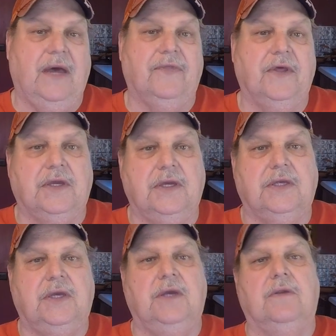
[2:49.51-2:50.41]
I think it'd
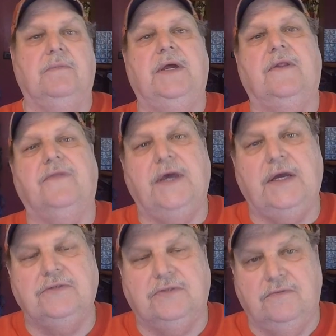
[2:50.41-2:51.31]
kill about
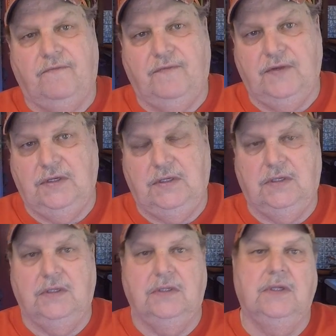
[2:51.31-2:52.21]
1,000 feet.